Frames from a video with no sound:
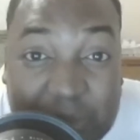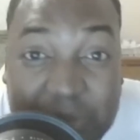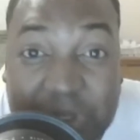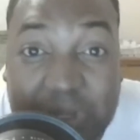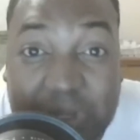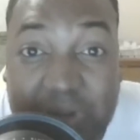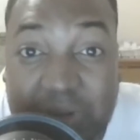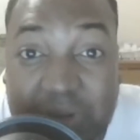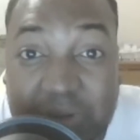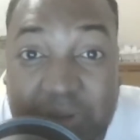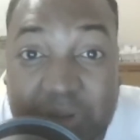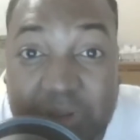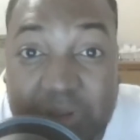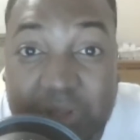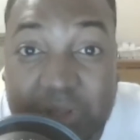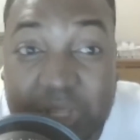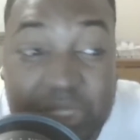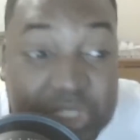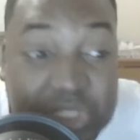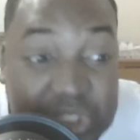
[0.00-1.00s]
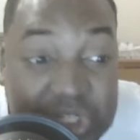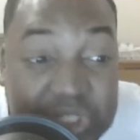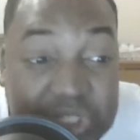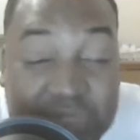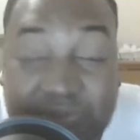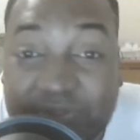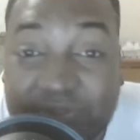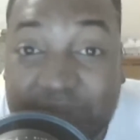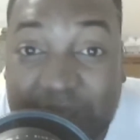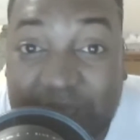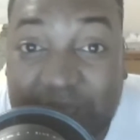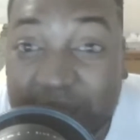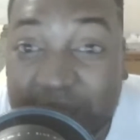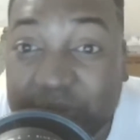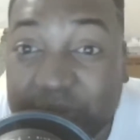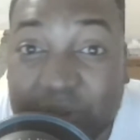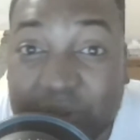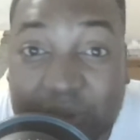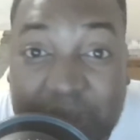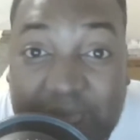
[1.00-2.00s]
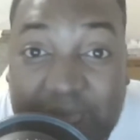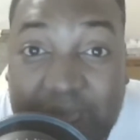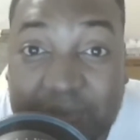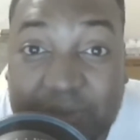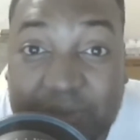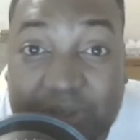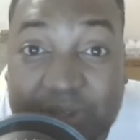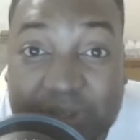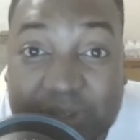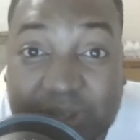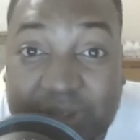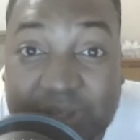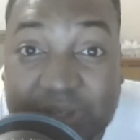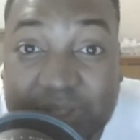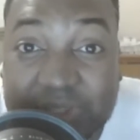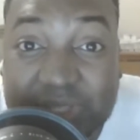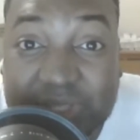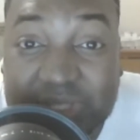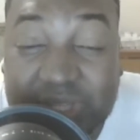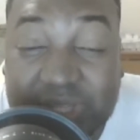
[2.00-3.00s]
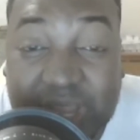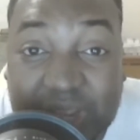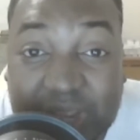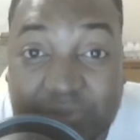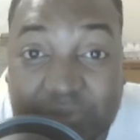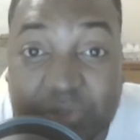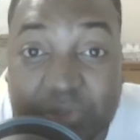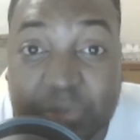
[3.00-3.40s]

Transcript: there. And she's forever going to have a dislike for you